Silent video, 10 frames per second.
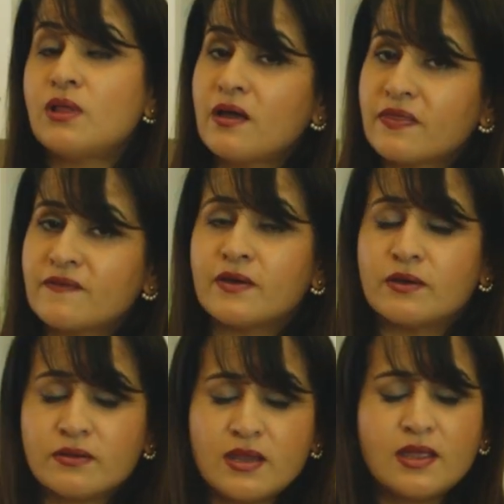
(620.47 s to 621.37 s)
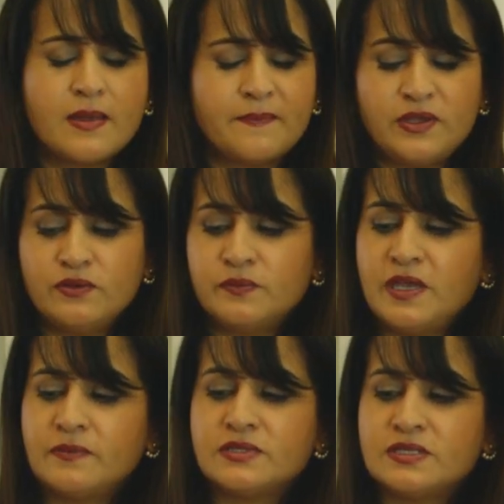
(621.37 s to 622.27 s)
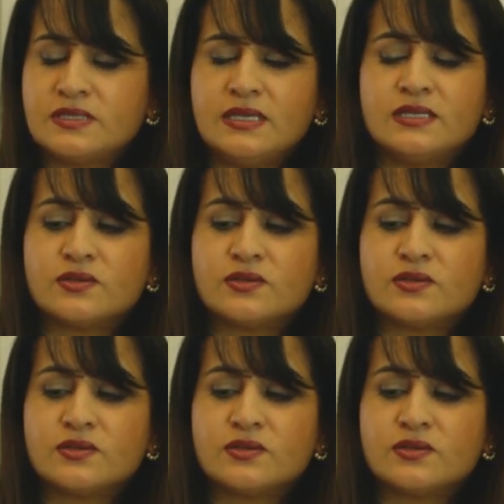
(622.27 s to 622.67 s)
lock the phone, but you'll be able to see.